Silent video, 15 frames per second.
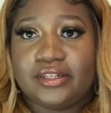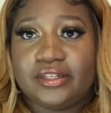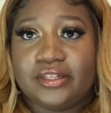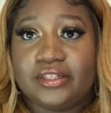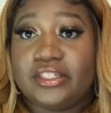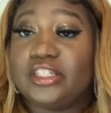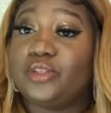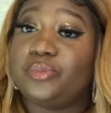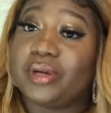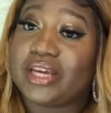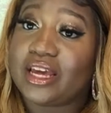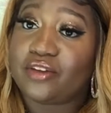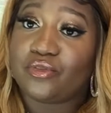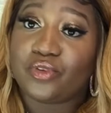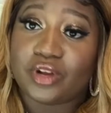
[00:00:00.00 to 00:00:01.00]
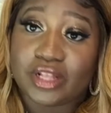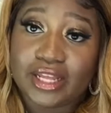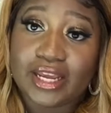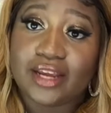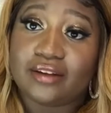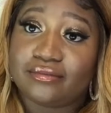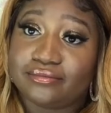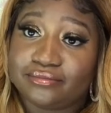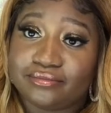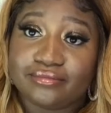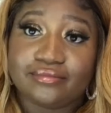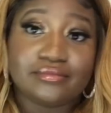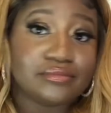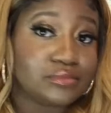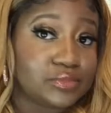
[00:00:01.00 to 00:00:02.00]
she's big head friendly.
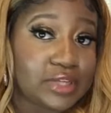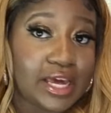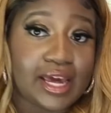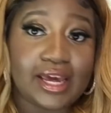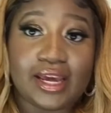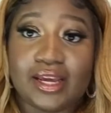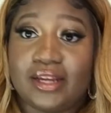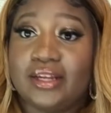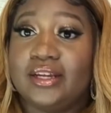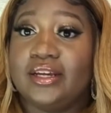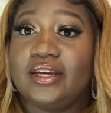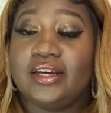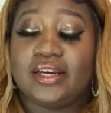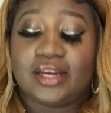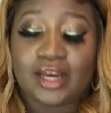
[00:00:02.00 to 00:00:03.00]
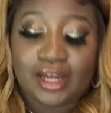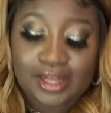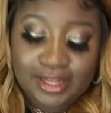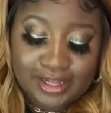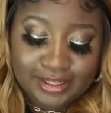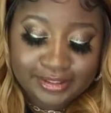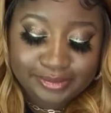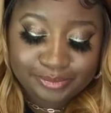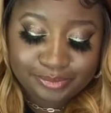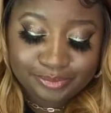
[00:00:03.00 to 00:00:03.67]
Okay. I